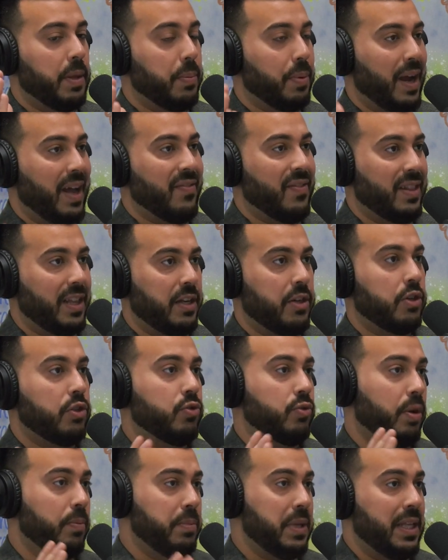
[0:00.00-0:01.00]
the private lender
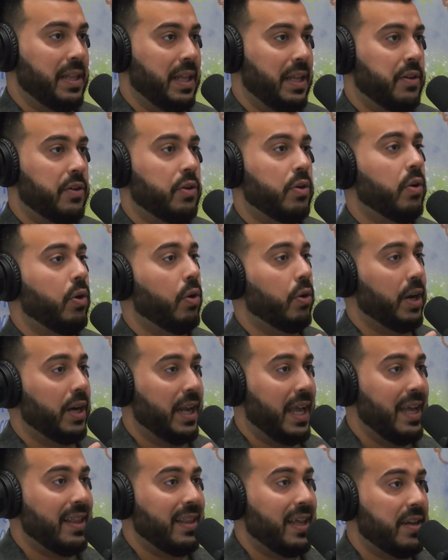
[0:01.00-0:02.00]
to a B lender or
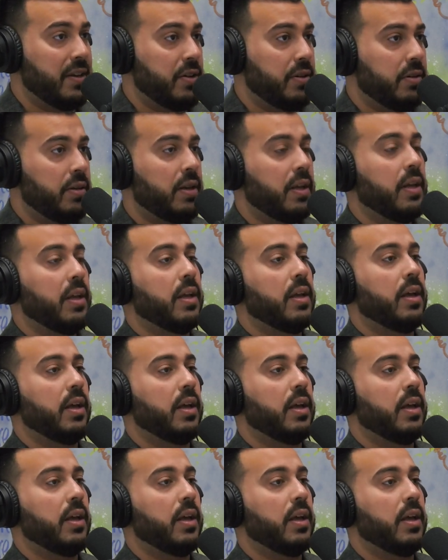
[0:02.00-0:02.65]
an A lender